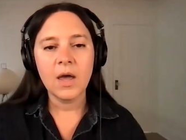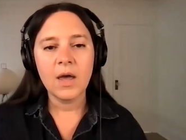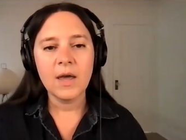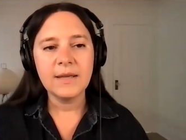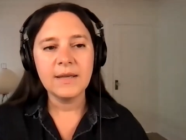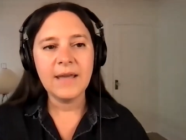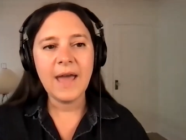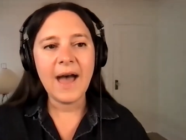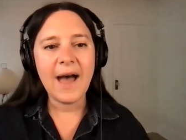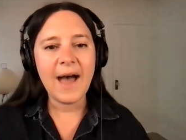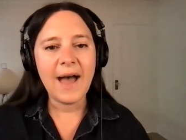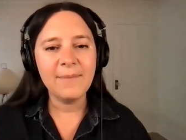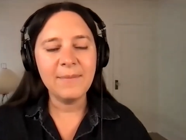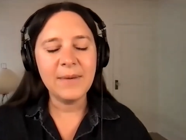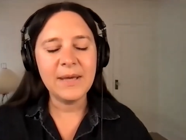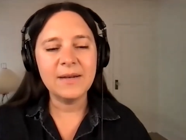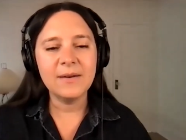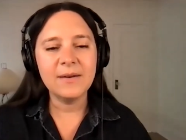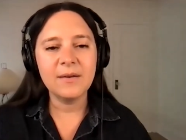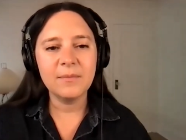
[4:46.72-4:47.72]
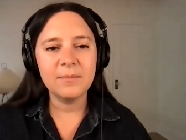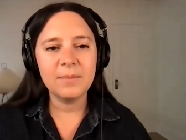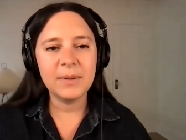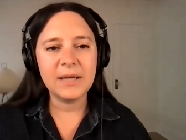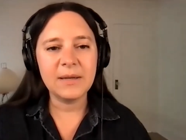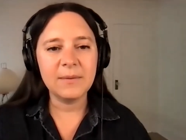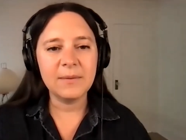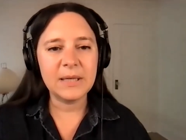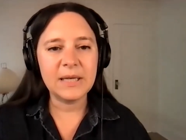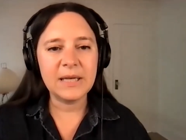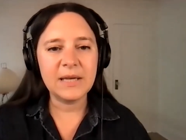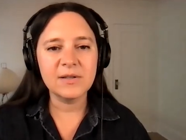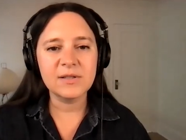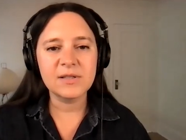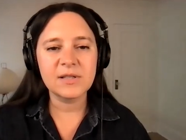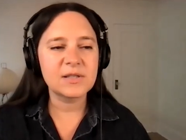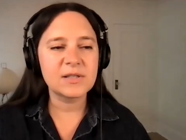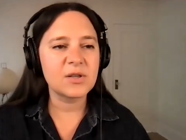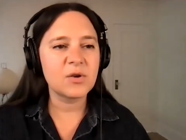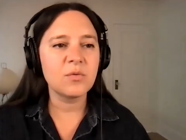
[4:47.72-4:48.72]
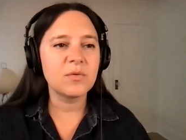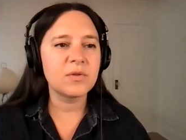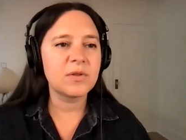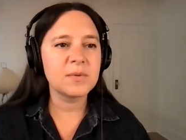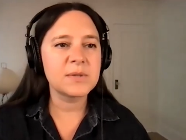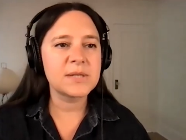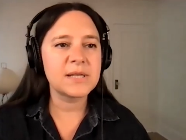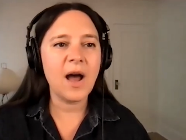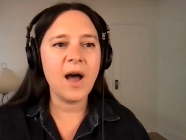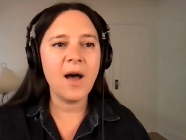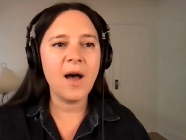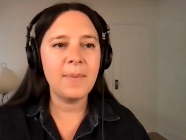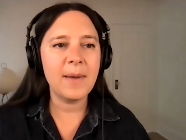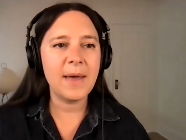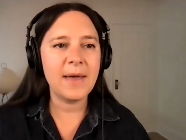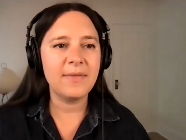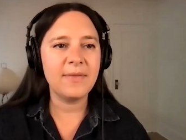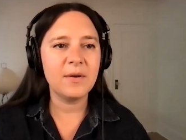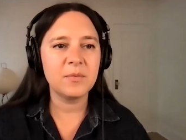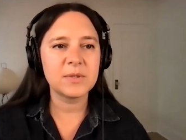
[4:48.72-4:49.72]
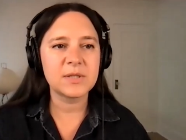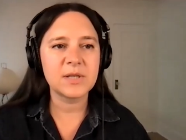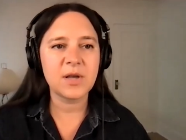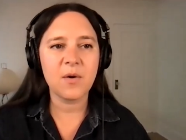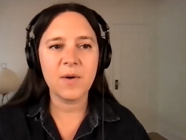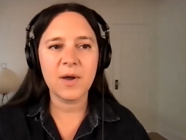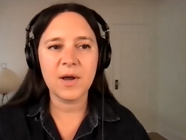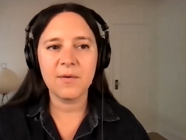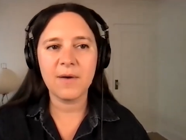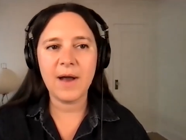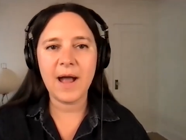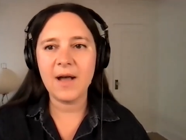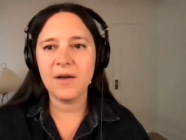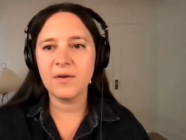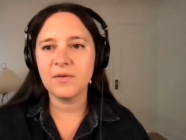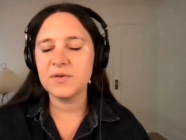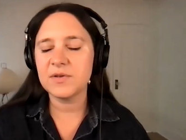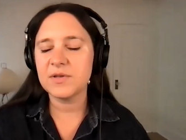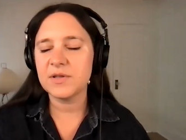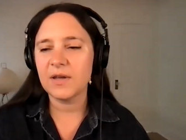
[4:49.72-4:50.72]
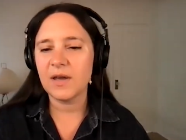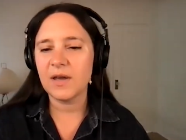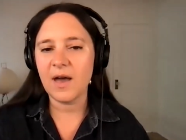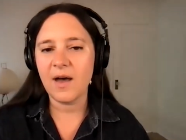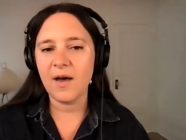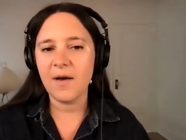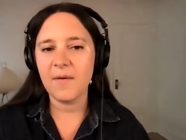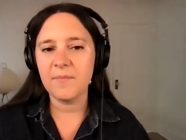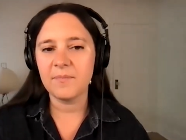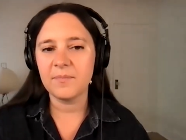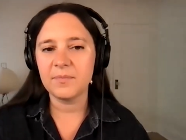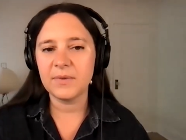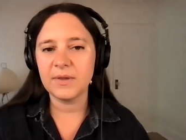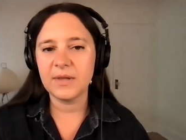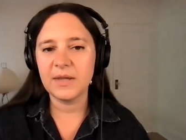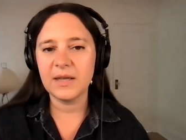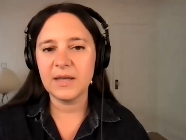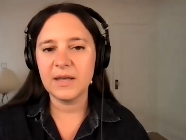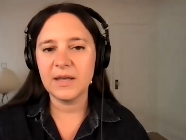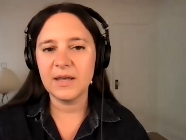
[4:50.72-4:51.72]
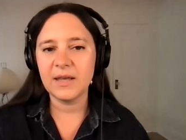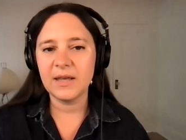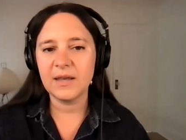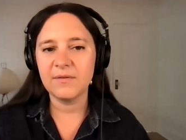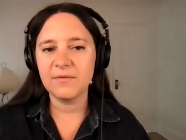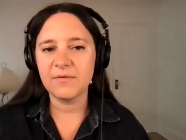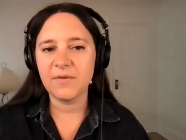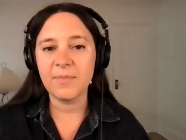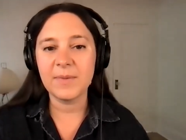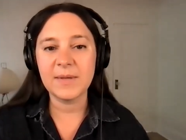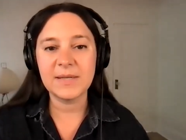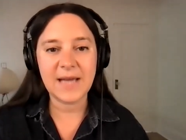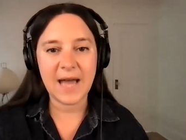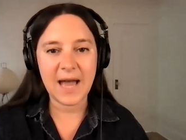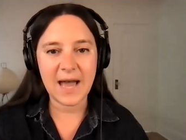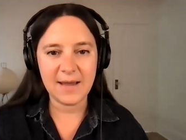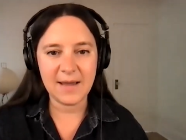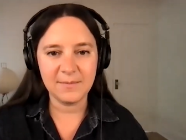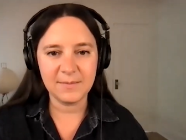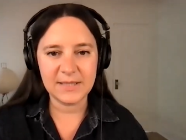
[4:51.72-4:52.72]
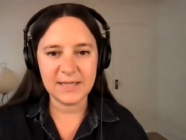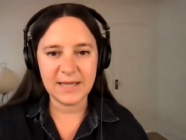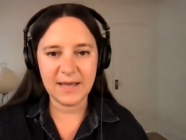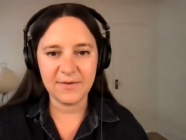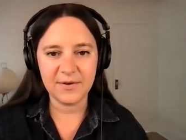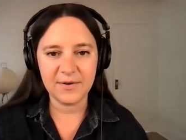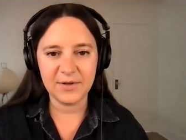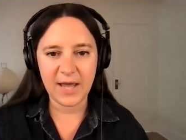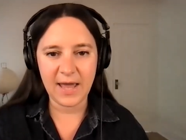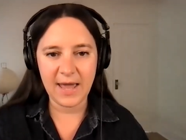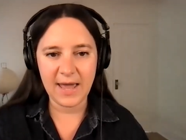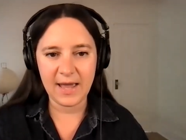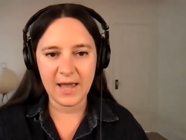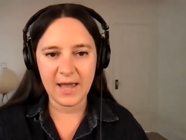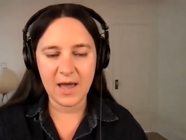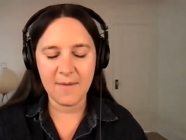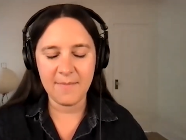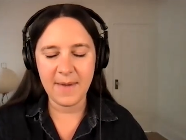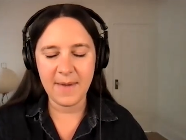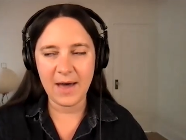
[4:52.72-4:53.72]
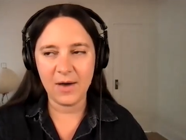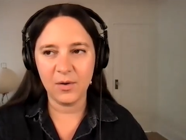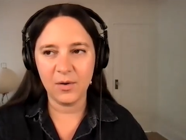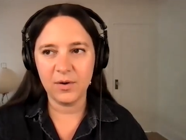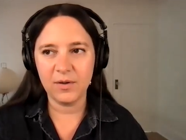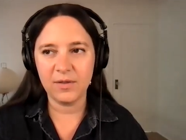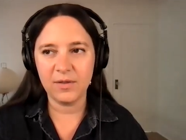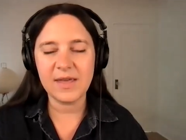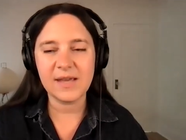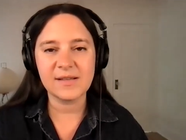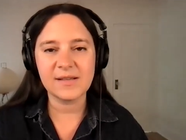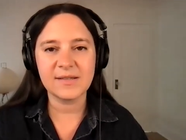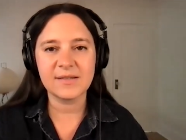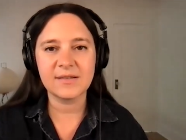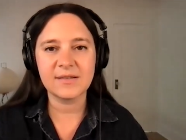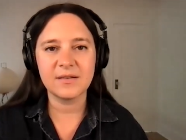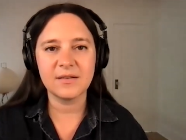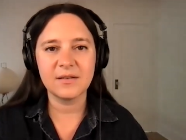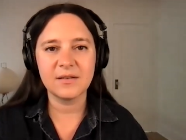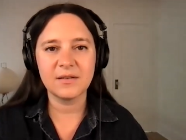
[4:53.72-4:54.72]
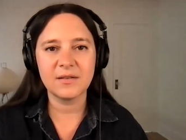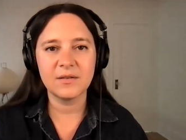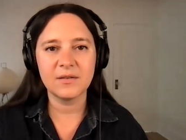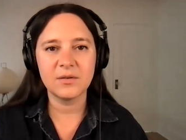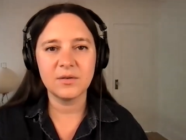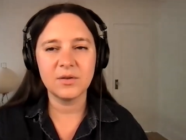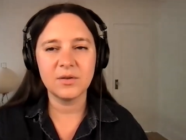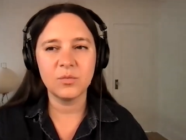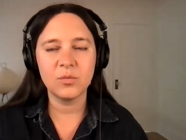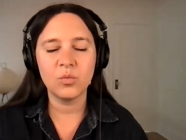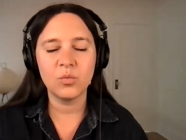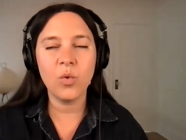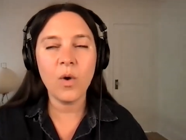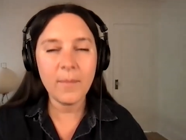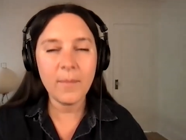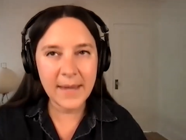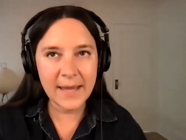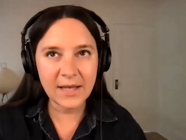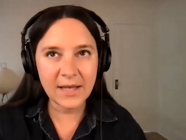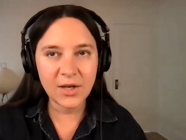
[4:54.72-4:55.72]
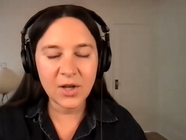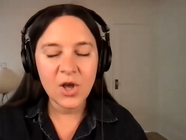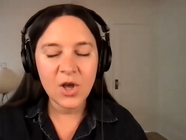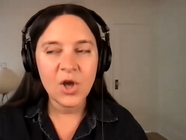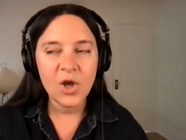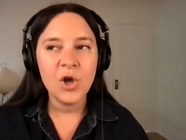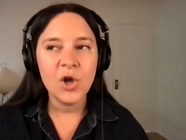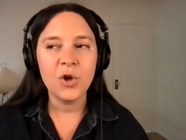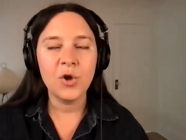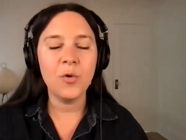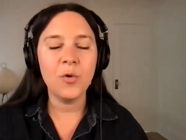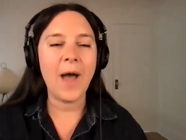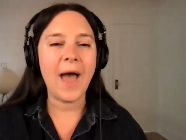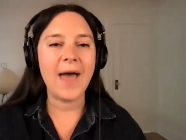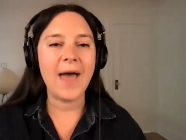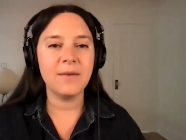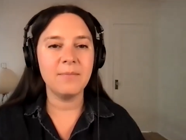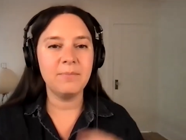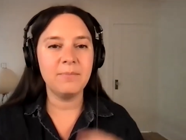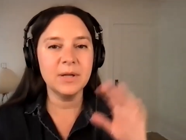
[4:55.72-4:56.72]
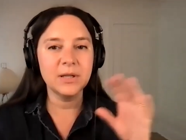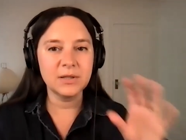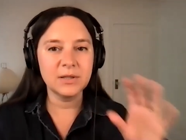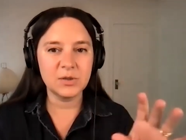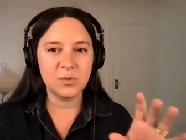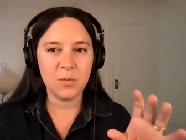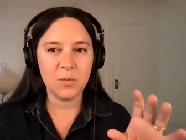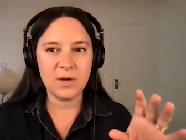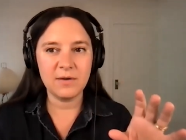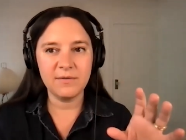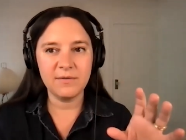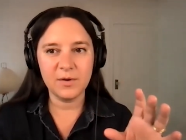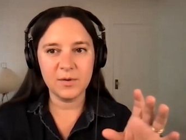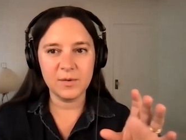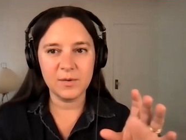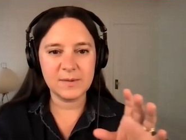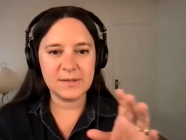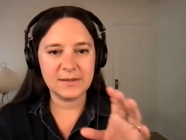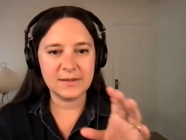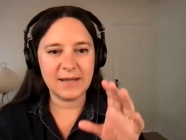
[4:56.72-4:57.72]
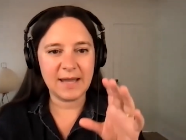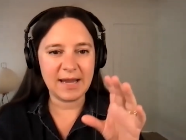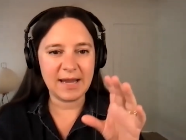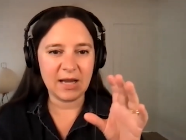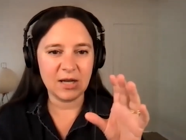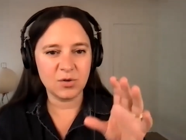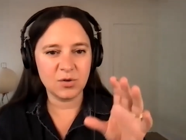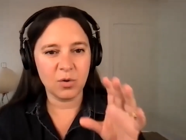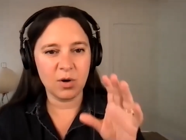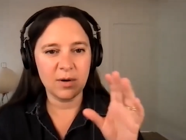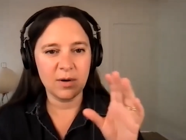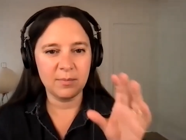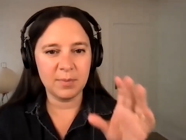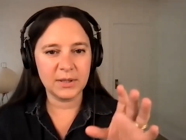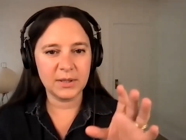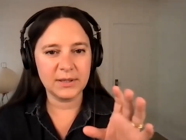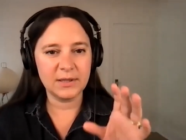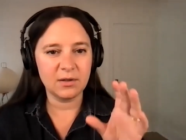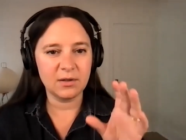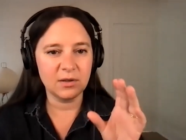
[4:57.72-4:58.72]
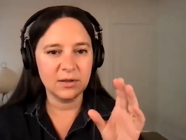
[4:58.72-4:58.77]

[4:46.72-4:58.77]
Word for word: Yeah, I mean, but but here's so there was an op-ed that was going around um, from the Times the other day about this woman who had built one of those like adorable little